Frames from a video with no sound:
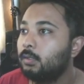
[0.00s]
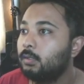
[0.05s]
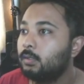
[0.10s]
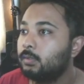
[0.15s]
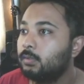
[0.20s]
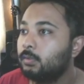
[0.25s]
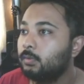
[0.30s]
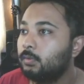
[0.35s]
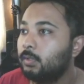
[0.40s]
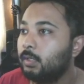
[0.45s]

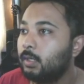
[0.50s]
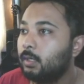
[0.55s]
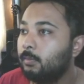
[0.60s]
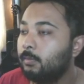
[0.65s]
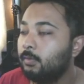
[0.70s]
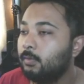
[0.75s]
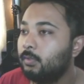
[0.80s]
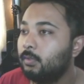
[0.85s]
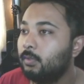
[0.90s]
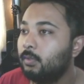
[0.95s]
So they come
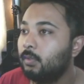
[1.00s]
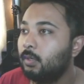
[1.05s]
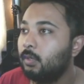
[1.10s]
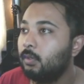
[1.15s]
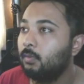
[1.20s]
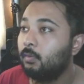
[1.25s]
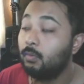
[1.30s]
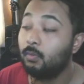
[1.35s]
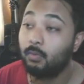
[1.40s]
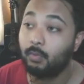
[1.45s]
in with their
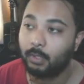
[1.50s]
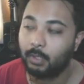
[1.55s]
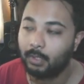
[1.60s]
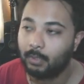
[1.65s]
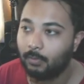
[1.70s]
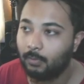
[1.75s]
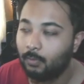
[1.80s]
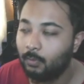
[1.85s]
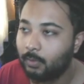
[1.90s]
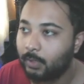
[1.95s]

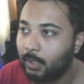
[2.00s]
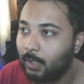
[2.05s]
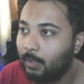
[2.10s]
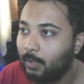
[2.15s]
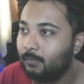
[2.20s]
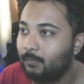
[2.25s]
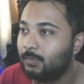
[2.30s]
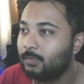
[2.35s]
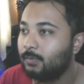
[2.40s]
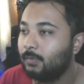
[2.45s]

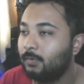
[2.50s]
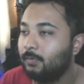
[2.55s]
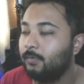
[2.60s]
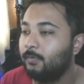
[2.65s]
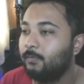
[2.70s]
okay, it's gonna